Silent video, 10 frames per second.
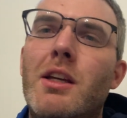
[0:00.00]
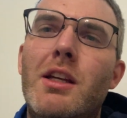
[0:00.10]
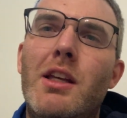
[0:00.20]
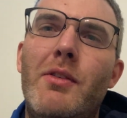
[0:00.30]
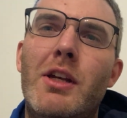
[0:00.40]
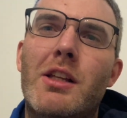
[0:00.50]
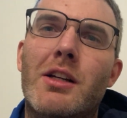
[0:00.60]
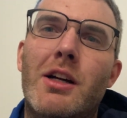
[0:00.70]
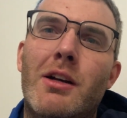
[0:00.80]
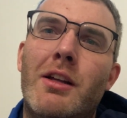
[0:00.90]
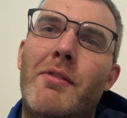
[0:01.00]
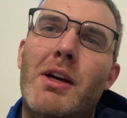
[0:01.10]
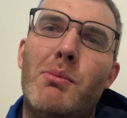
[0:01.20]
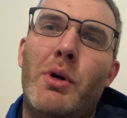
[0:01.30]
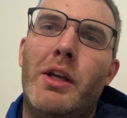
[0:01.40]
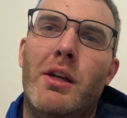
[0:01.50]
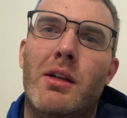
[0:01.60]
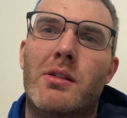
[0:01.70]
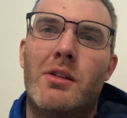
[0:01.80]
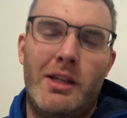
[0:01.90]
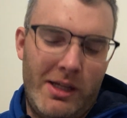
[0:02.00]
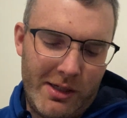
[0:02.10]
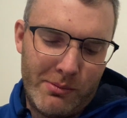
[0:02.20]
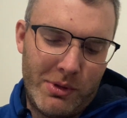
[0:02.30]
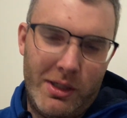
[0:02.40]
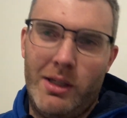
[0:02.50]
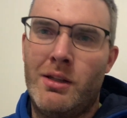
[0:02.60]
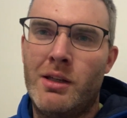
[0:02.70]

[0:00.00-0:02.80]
you live and you learn. I've done pretty good, so I can't complain.